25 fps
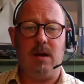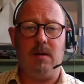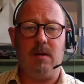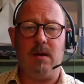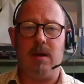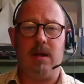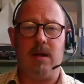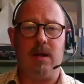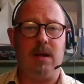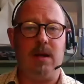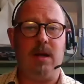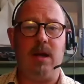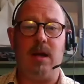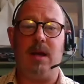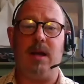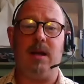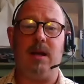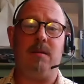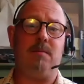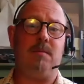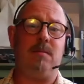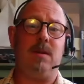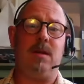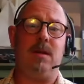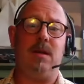know, and,
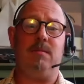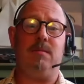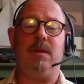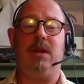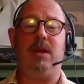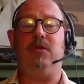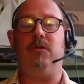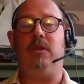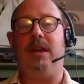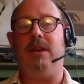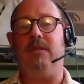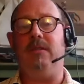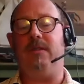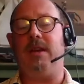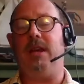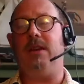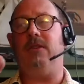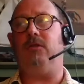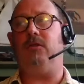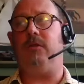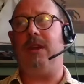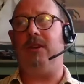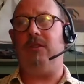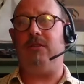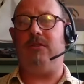and they, they they
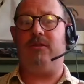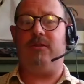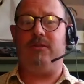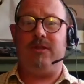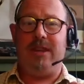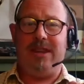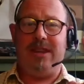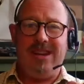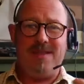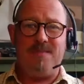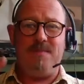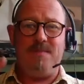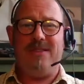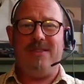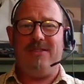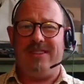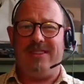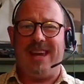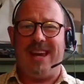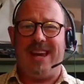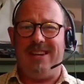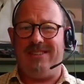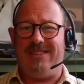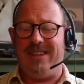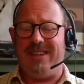they they did
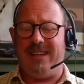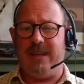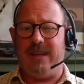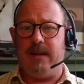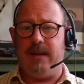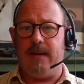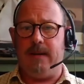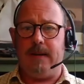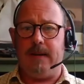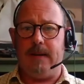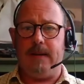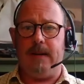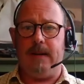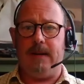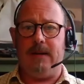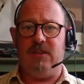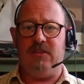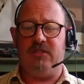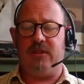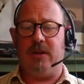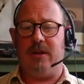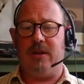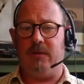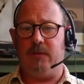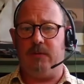mitigating uh,
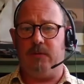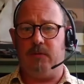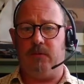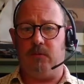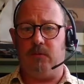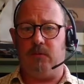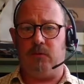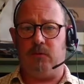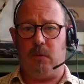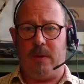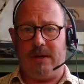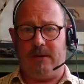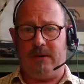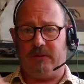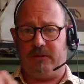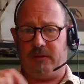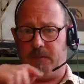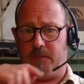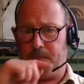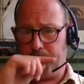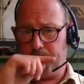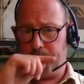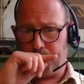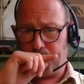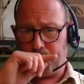design tweaks,